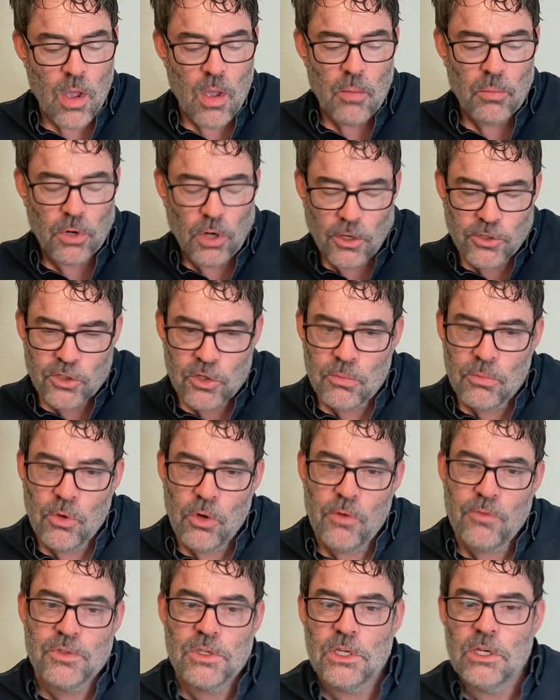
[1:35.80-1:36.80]
but also
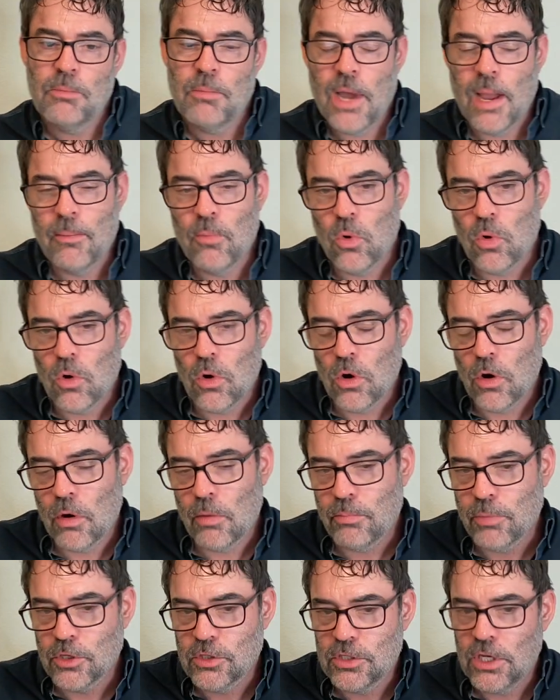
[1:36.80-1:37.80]
moves into my more
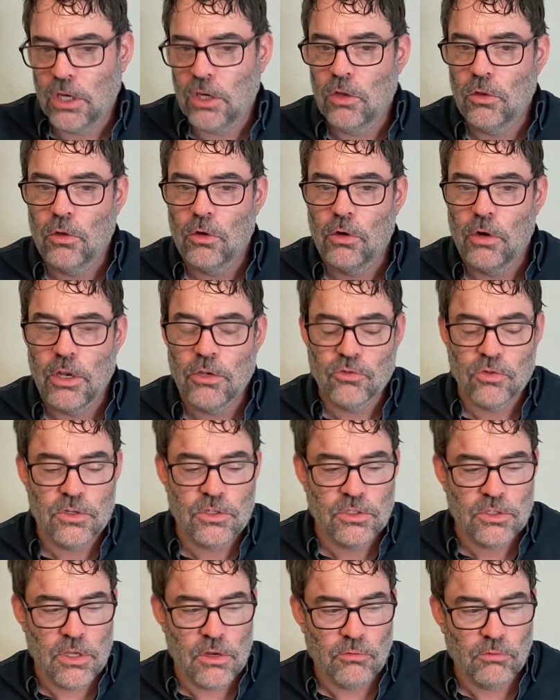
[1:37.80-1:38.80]
particular
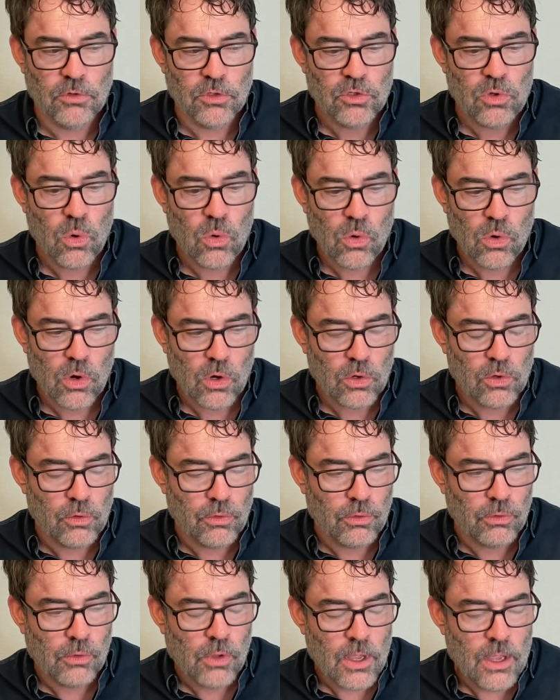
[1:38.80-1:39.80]
interests in
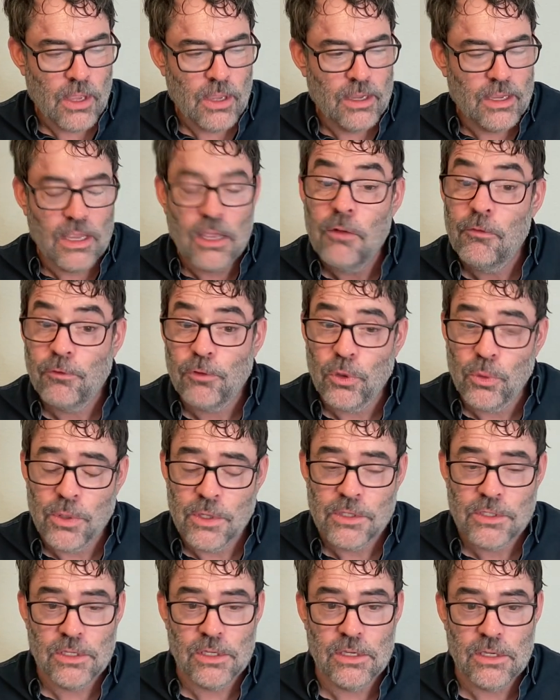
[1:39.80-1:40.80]
rhetorical
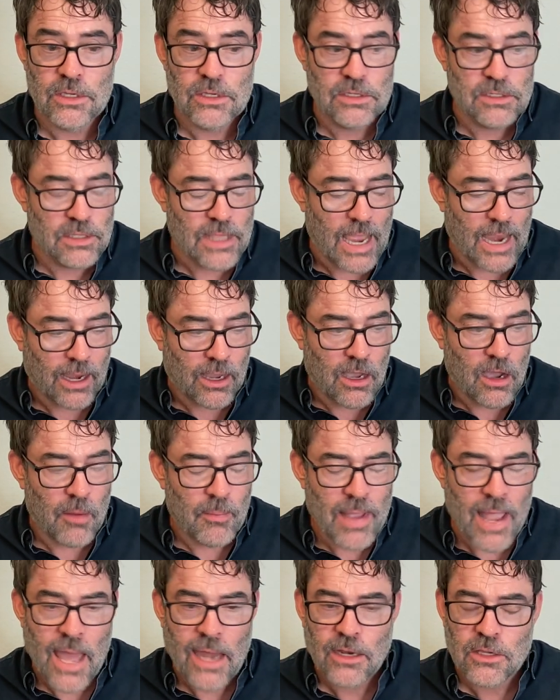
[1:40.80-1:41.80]
influences that come
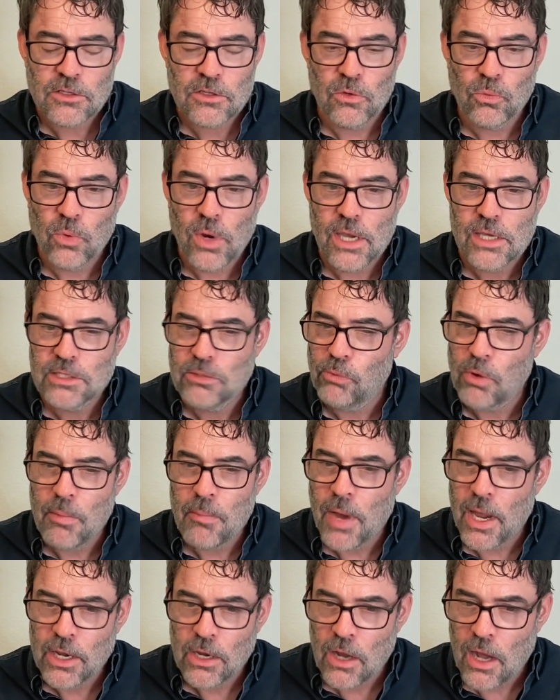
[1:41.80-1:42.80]
at us in ways that we
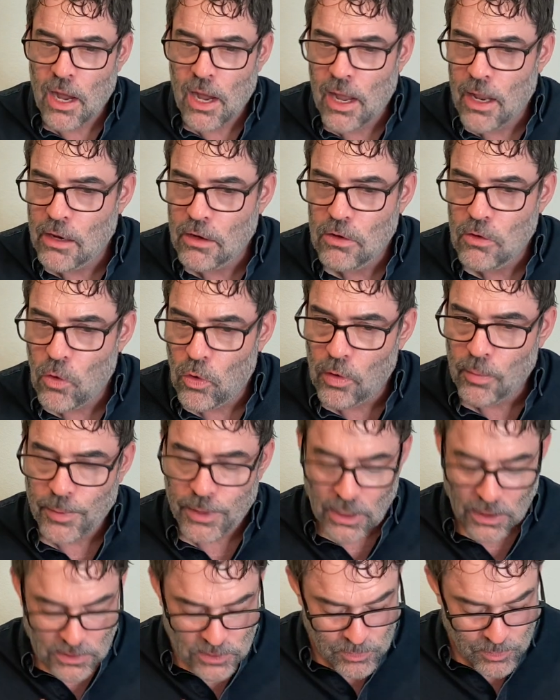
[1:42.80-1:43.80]
might not
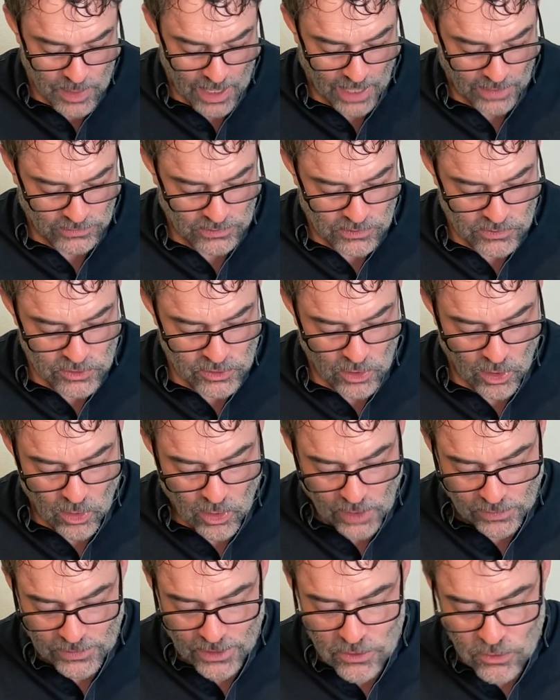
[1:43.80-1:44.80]
normally expect. And so
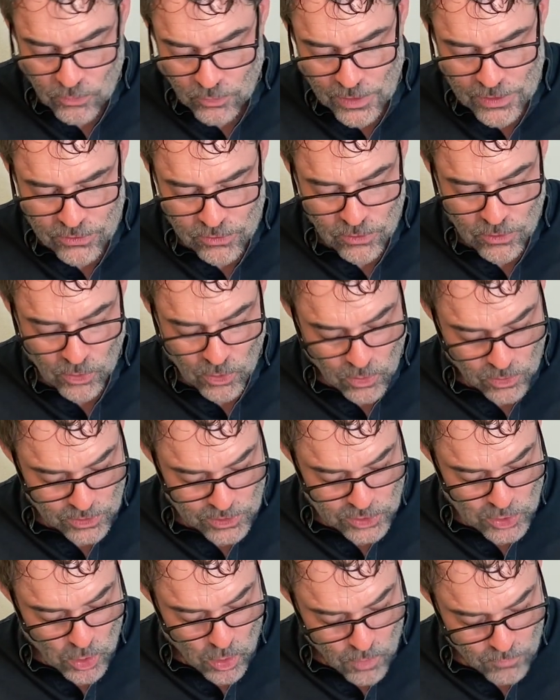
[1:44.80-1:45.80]
I'll let you read through the
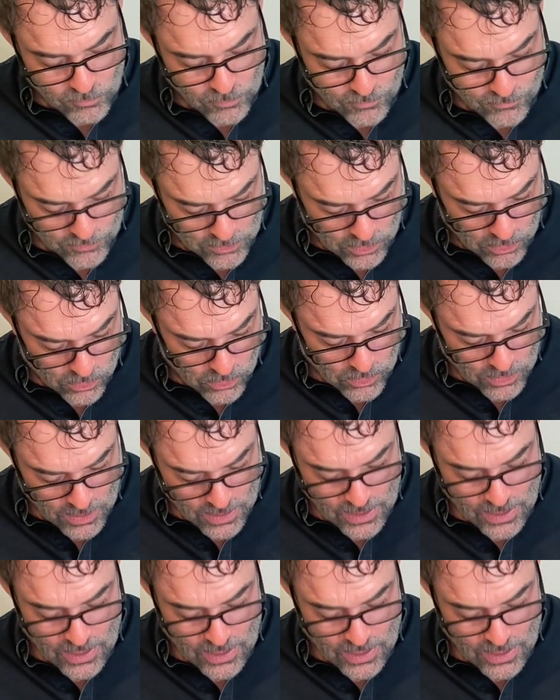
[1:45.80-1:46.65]
course overview,